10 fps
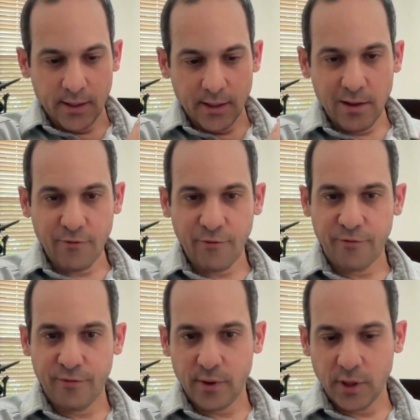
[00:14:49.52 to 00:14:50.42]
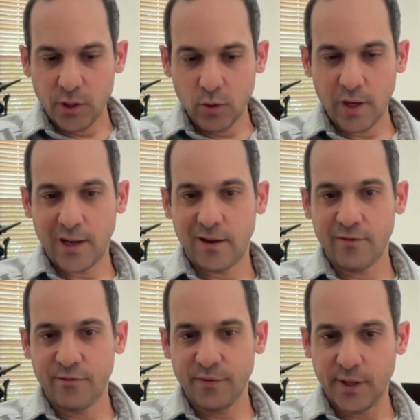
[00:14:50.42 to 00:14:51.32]
If you
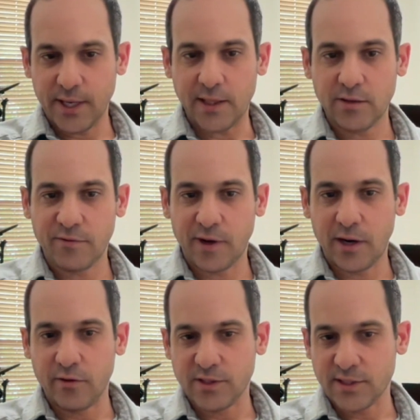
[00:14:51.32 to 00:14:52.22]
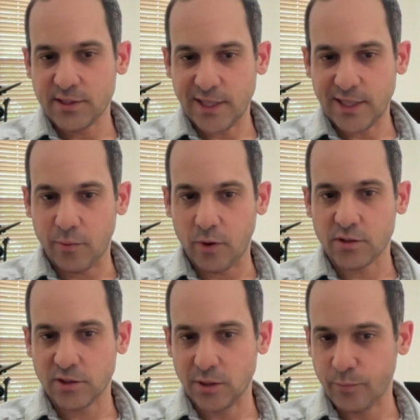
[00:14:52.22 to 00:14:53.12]
have an antivirus and
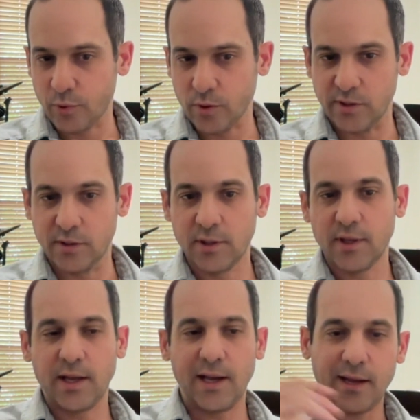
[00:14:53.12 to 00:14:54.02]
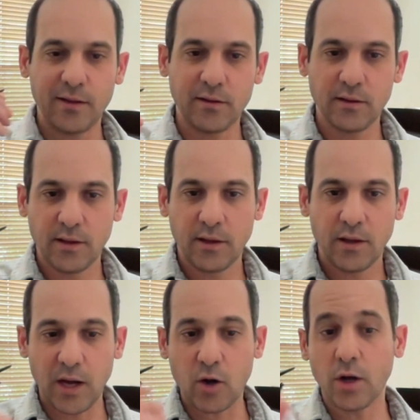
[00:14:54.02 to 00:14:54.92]
sandbox deployed, and
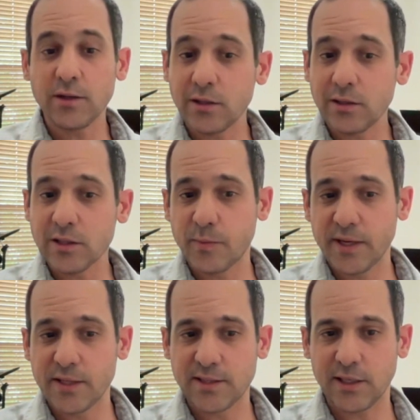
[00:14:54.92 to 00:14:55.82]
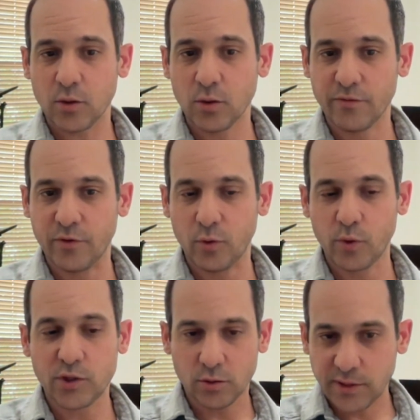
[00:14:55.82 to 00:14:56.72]
a content is being sent over
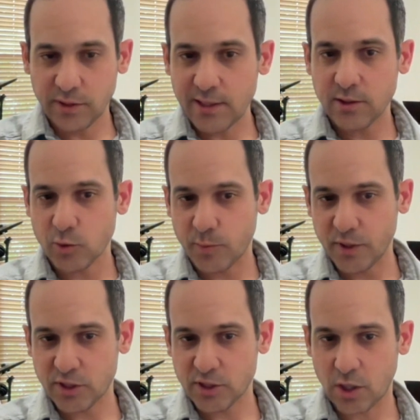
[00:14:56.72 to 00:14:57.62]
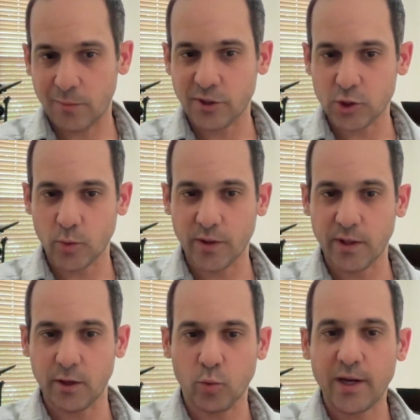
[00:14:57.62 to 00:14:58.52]
which contains suspicious objects
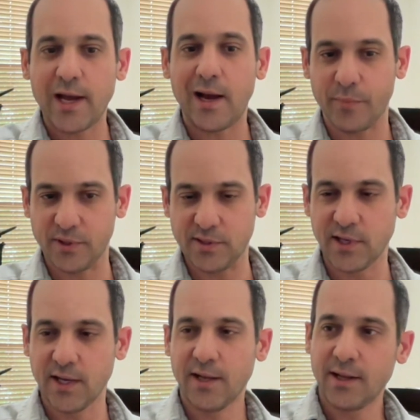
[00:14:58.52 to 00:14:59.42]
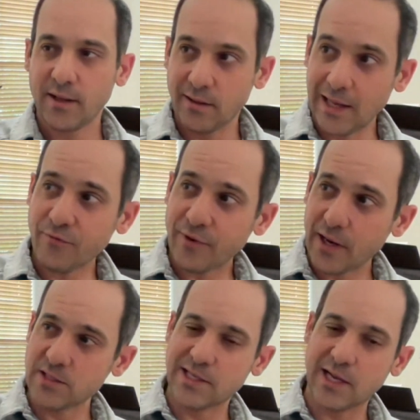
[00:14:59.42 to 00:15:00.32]
within it. What happens? That
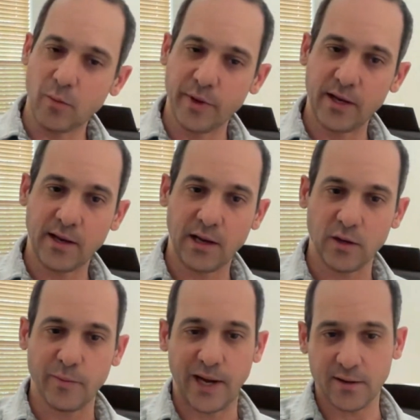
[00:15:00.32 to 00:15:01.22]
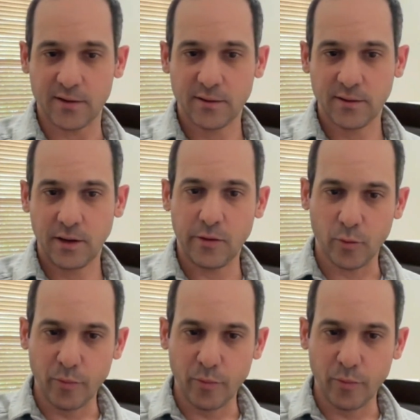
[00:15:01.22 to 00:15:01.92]
file is now being held back, either